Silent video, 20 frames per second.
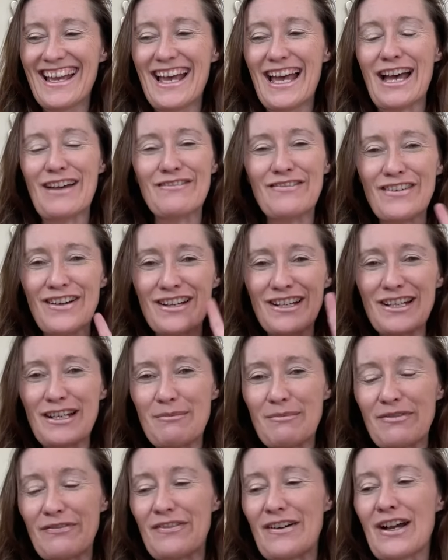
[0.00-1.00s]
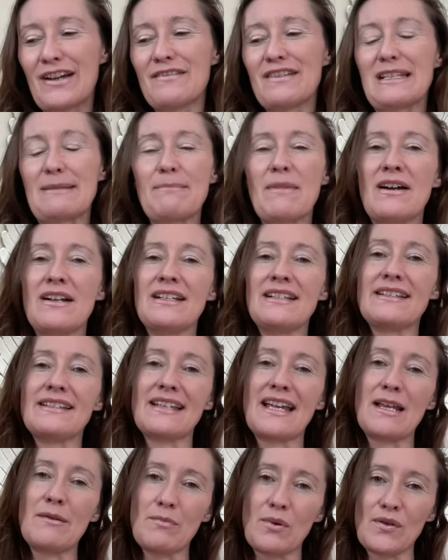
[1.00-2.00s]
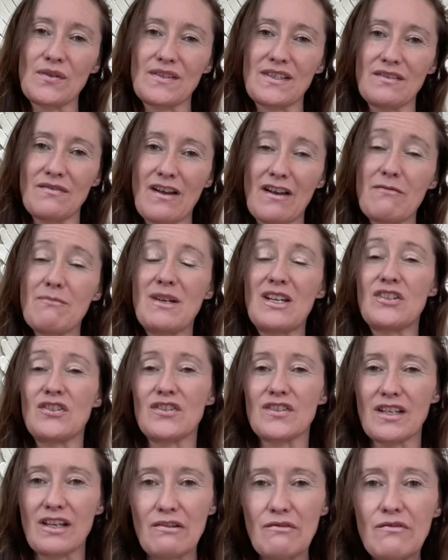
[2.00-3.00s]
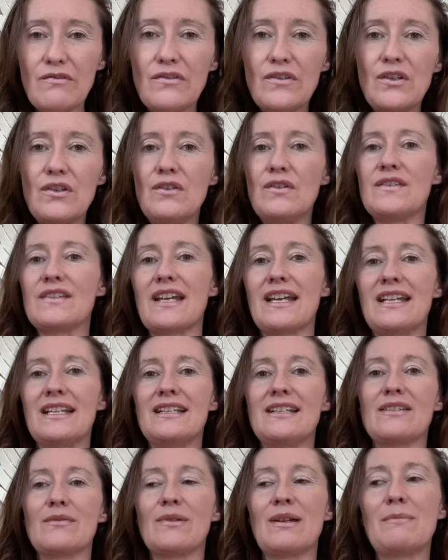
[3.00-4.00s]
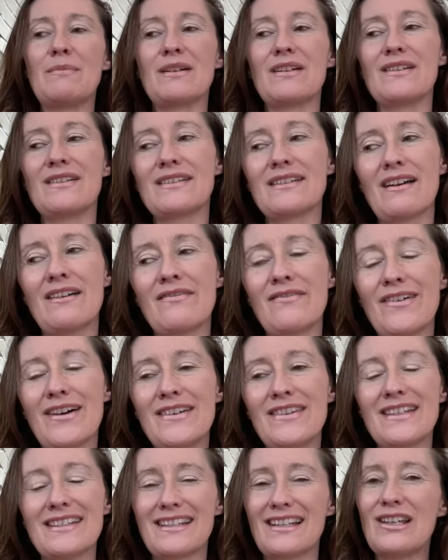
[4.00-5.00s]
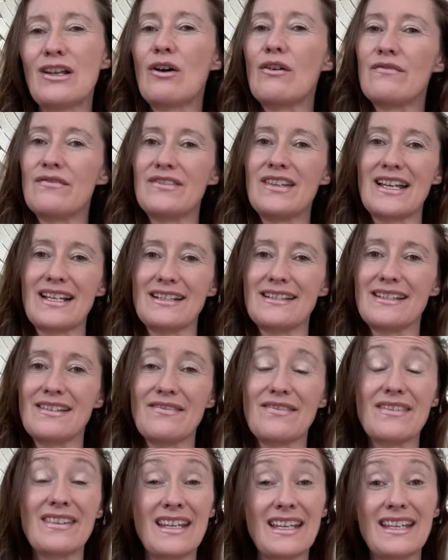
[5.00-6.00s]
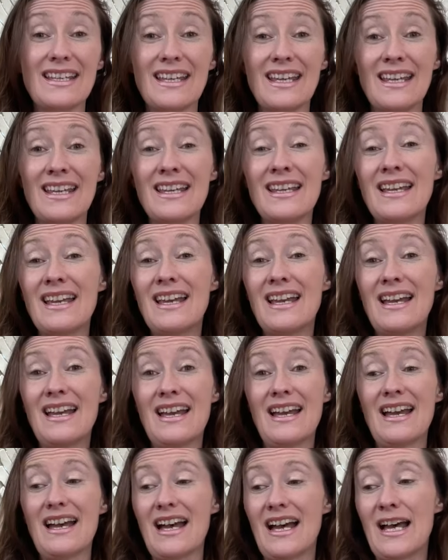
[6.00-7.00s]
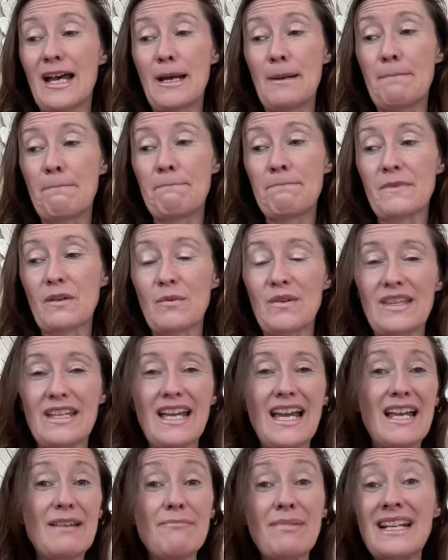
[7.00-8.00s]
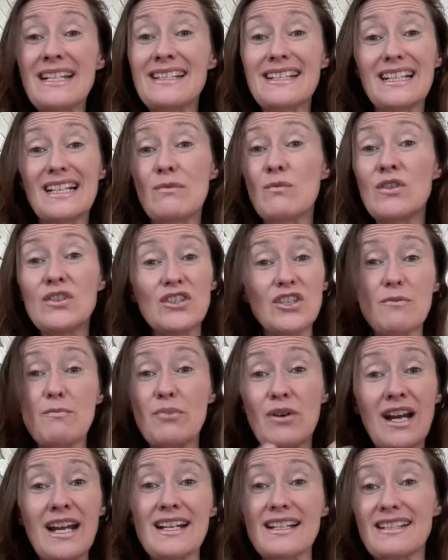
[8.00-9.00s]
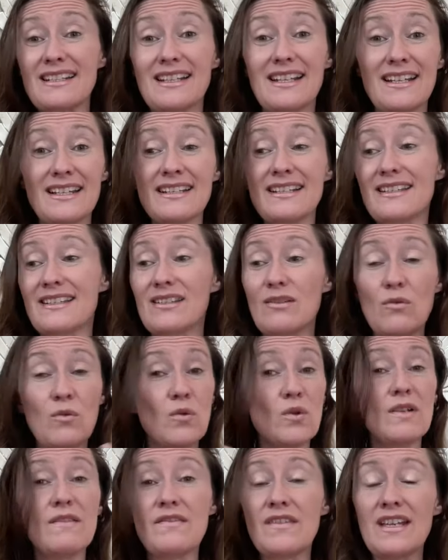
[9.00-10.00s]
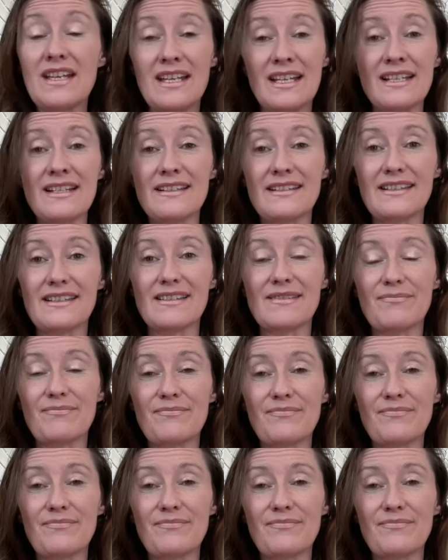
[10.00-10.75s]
And finally, number 5 is mindset and positive affirmation. So I infuse that into it because I find there's a lot of negative thinking with it. And basically, once you practice all of this,